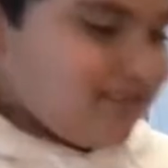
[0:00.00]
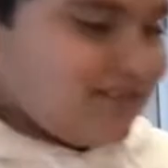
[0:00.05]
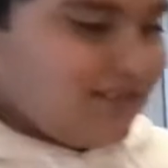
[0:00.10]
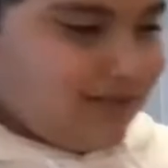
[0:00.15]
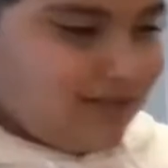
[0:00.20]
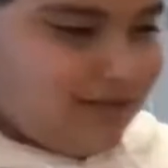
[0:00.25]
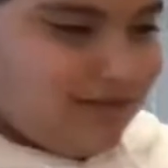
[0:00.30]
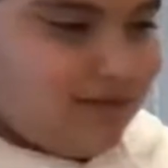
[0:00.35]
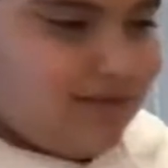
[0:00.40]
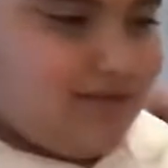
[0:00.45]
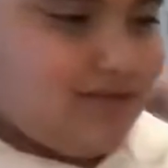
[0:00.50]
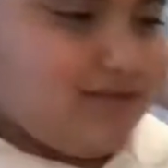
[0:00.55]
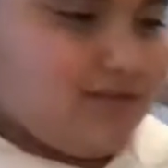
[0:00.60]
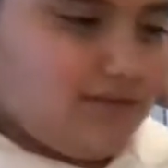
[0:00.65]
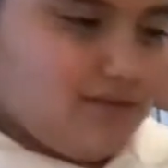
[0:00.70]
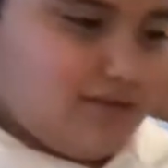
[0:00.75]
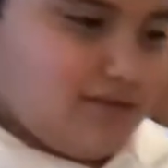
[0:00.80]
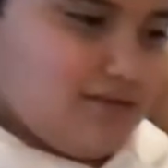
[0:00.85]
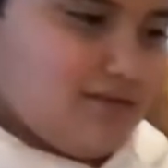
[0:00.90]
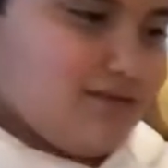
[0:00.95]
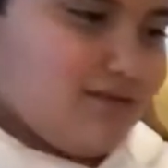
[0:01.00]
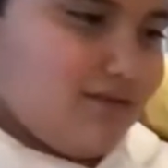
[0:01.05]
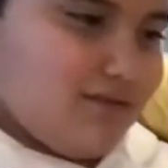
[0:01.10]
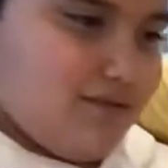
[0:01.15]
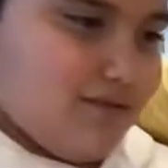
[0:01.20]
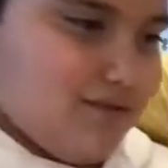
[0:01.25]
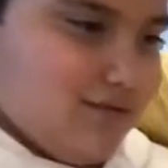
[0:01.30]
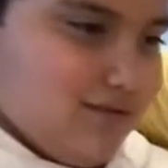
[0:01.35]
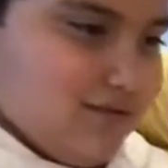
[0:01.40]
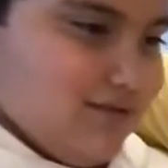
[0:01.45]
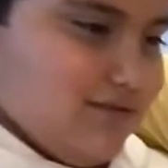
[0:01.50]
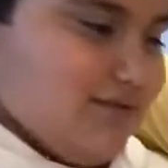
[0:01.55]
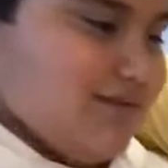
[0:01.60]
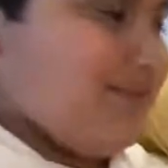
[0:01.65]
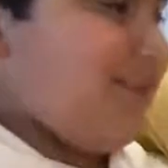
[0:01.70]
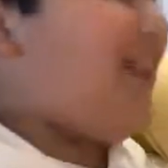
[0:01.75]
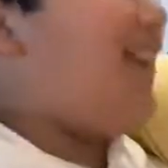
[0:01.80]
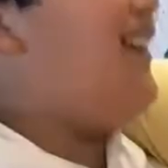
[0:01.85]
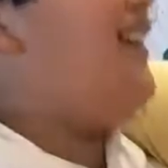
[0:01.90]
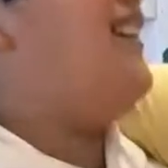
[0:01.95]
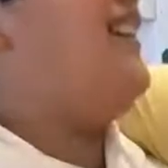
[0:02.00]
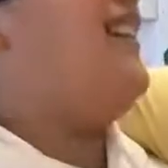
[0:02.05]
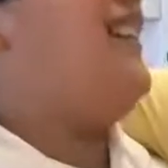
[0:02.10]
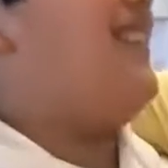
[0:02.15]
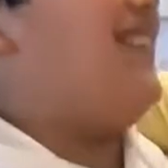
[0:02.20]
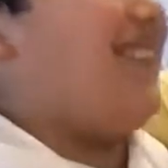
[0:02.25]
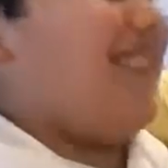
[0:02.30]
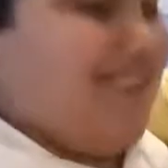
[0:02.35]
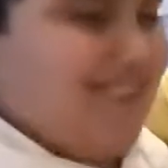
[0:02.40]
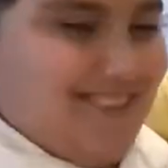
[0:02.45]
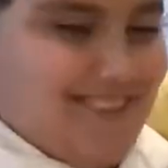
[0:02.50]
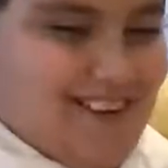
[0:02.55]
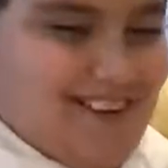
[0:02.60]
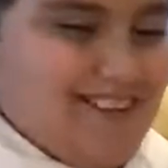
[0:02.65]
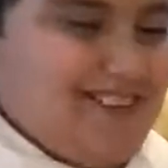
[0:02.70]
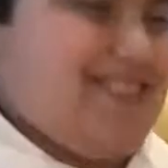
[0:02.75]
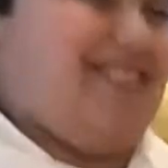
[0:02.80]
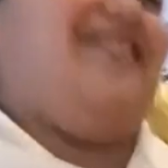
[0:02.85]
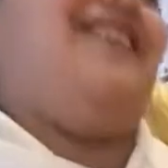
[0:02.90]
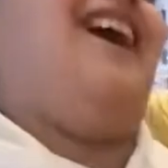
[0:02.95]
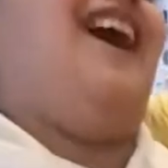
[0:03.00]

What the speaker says: It's my little shy one. Is it tasty food?